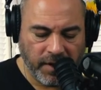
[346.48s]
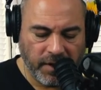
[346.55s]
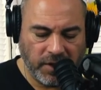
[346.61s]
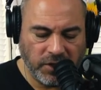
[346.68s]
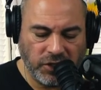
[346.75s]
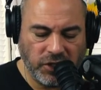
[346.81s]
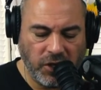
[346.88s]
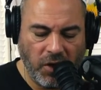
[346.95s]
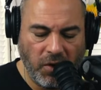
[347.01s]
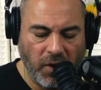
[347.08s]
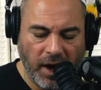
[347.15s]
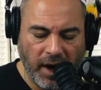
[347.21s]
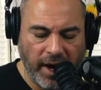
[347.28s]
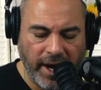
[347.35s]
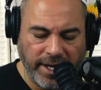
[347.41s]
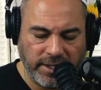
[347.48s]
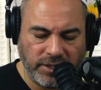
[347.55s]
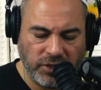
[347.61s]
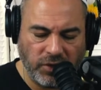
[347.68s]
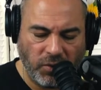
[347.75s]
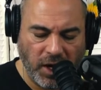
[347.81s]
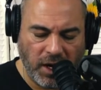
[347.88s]
So, all right,
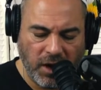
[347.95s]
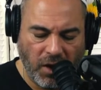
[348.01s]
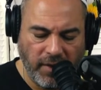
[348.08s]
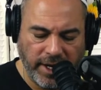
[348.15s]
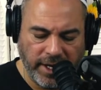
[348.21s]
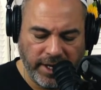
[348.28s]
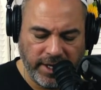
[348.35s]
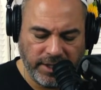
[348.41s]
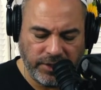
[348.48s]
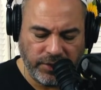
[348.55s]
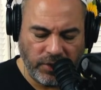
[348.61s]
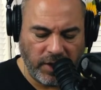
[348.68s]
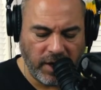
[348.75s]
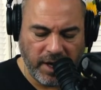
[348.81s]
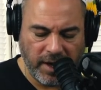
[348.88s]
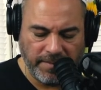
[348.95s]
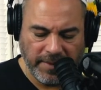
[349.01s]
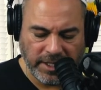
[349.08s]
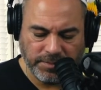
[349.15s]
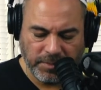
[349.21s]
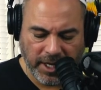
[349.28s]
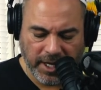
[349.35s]
so we're going into our
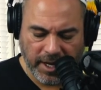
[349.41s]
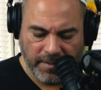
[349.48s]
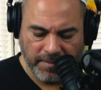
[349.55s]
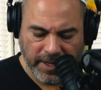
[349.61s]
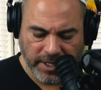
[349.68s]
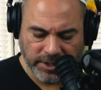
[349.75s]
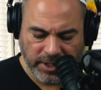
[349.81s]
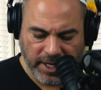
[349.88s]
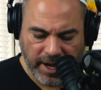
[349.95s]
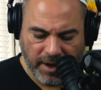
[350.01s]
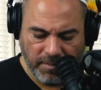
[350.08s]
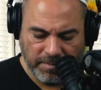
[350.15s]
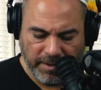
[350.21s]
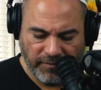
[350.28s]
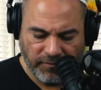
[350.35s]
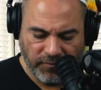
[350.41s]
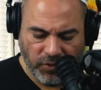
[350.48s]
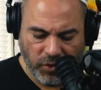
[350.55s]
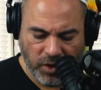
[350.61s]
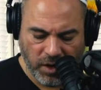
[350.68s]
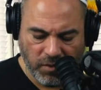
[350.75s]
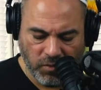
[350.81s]
Chamesh B'chamesh. Now,
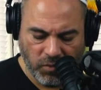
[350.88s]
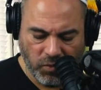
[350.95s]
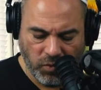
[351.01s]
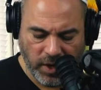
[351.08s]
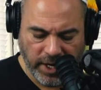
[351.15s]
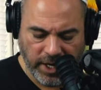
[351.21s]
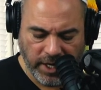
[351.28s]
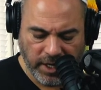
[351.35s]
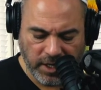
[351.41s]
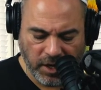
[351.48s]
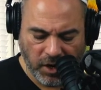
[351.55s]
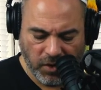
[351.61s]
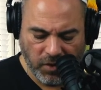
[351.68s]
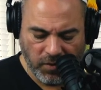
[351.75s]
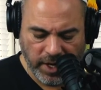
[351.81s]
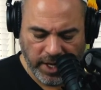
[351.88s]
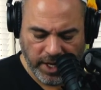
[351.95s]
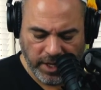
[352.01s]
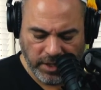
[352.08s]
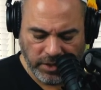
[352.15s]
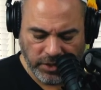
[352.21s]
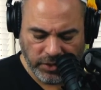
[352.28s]
before we go
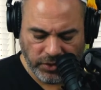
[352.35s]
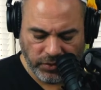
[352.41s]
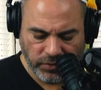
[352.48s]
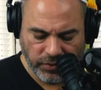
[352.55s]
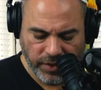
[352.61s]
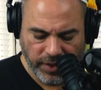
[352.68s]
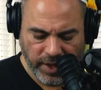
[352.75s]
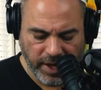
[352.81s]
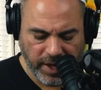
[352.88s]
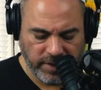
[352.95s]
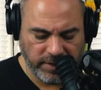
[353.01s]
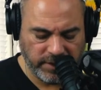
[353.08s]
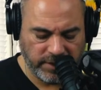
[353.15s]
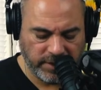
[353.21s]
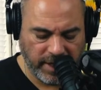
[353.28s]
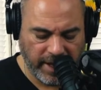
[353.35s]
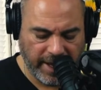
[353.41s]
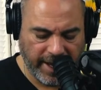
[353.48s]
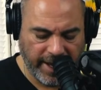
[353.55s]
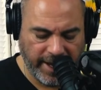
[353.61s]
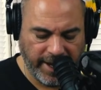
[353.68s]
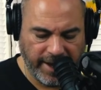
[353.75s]
into this,
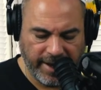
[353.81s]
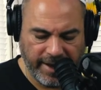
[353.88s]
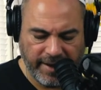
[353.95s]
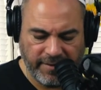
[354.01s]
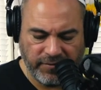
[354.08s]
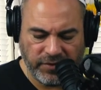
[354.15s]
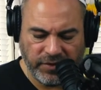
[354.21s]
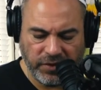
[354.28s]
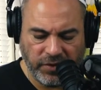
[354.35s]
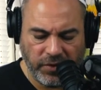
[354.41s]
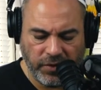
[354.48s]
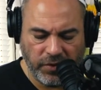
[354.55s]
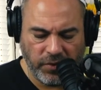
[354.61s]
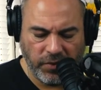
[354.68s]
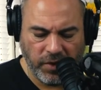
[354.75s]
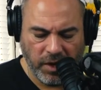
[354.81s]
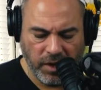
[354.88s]
I have to